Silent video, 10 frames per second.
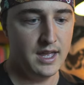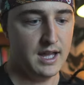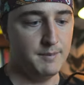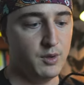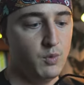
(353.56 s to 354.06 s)

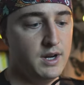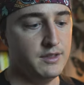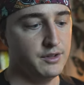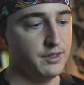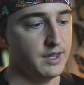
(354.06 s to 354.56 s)
The one
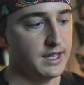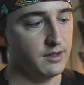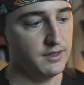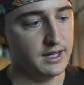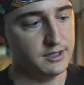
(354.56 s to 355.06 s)
other
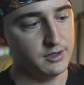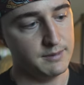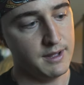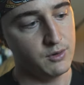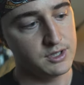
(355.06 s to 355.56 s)
thing that I do like
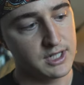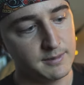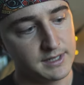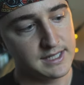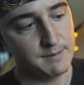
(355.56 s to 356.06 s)
about
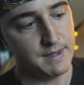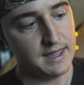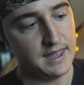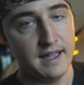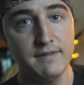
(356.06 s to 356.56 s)
Orascoptic is
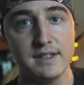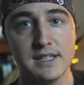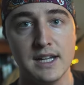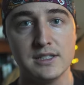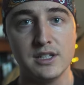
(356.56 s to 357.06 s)
they have
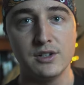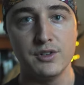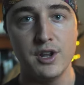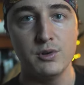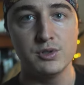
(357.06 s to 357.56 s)
this nice little
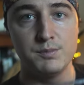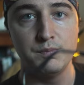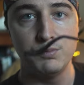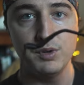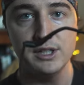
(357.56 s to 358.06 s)
nose
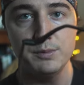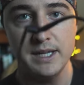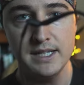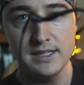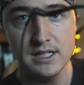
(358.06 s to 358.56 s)
bridge
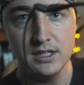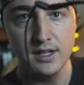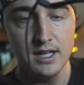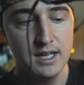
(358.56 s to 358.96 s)
piece here